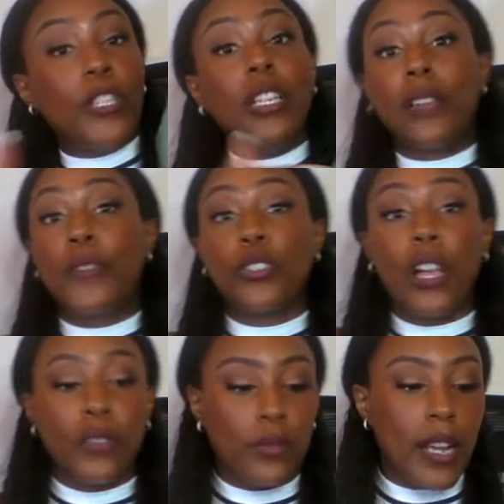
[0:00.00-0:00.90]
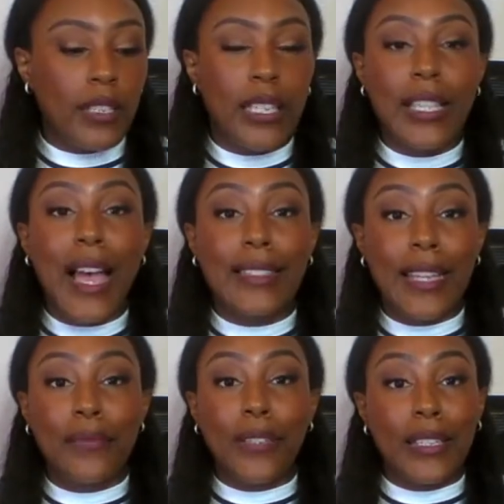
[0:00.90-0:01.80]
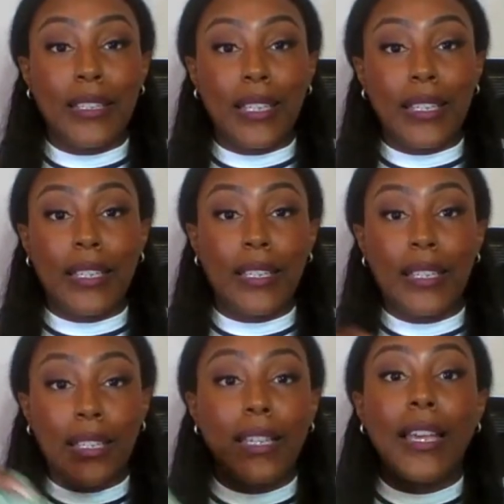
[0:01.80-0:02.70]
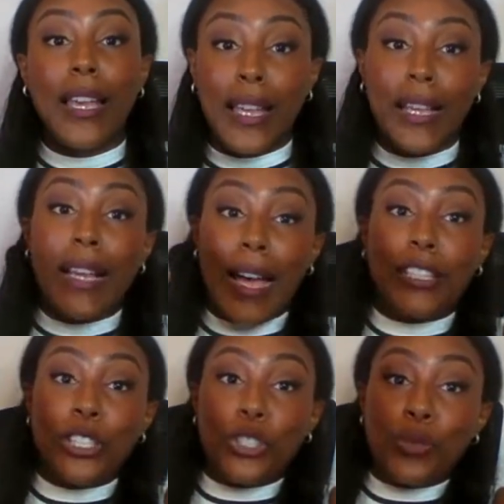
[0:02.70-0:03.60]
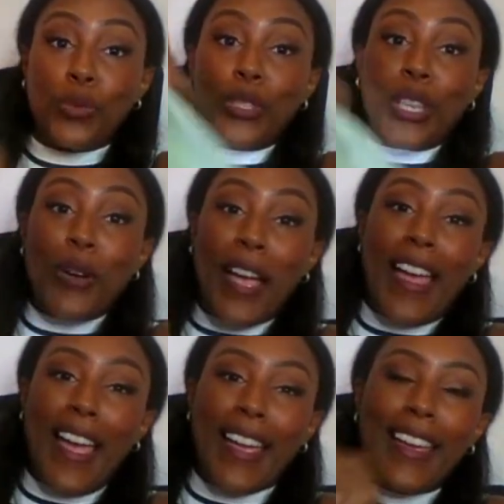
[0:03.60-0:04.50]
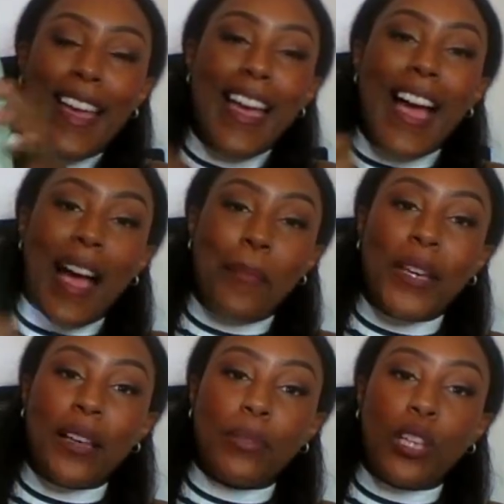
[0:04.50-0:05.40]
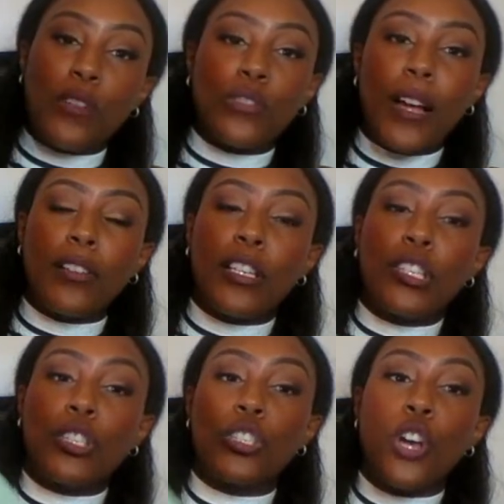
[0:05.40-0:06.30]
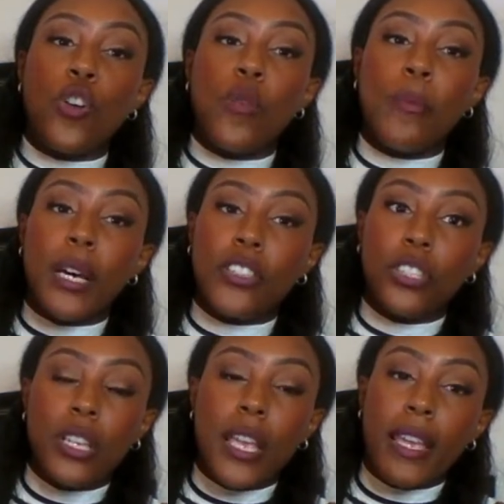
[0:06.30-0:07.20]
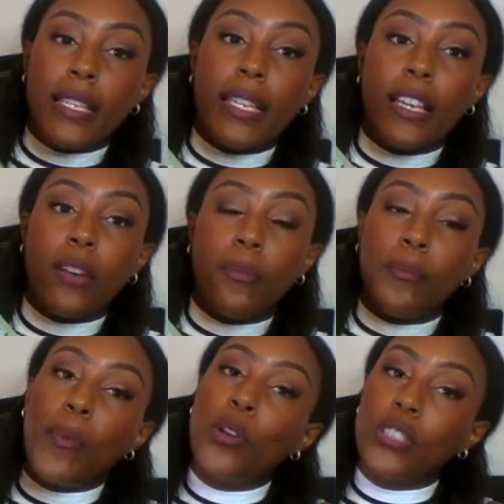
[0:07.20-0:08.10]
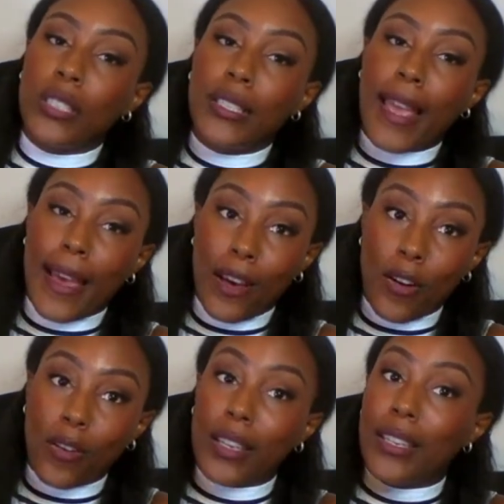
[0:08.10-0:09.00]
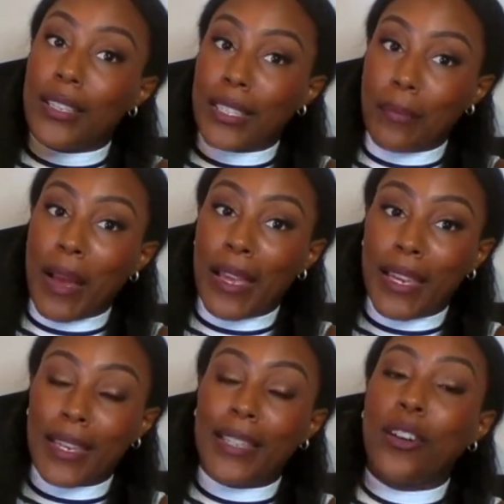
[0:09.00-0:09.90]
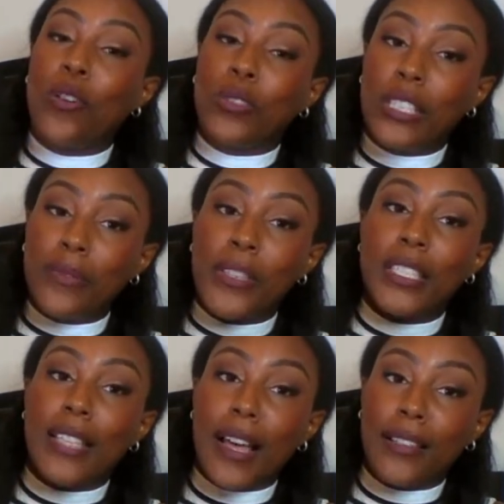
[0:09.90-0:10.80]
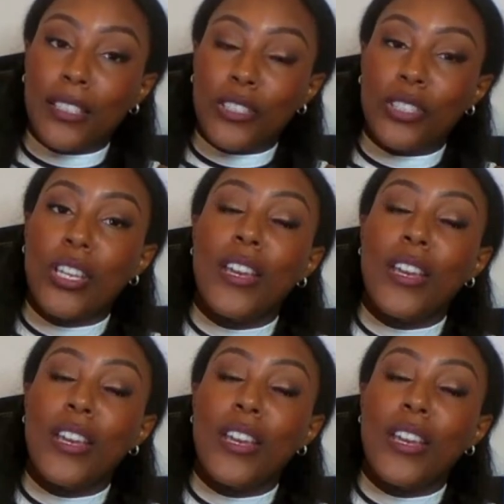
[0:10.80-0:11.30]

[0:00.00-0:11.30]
you're looking for Soft Surroundings, I definitely got the juice, okay? I pick up Soft Surroundings so much, and mostly now it's in my head only if it's stylish.